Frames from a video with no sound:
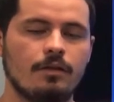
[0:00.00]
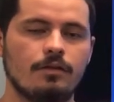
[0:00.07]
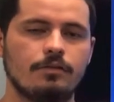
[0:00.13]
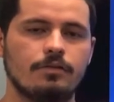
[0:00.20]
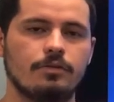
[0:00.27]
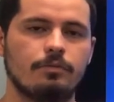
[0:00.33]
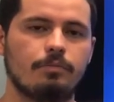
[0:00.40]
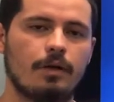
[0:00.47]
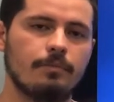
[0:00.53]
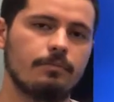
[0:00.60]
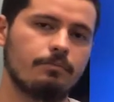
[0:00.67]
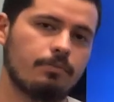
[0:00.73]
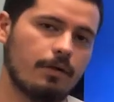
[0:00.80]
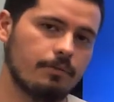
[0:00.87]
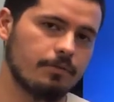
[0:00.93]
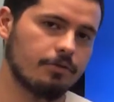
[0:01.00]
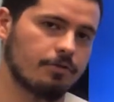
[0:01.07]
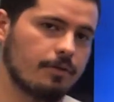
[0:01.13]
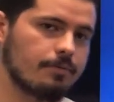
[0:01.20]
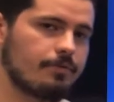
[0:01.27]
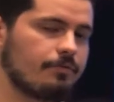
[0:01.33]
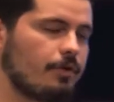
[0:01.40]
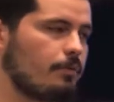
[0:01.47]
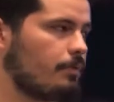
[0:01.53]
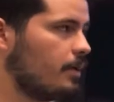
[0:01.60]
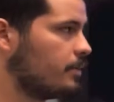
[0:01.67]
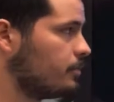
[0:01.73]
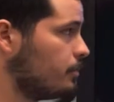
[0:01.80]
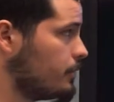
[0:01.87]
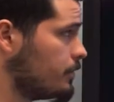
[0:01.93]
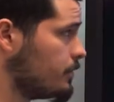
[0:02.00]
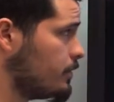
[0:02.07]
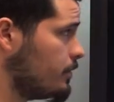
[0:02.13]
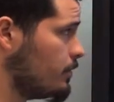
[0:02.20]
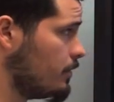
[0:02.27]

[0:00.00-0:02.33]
So the problem description for our project was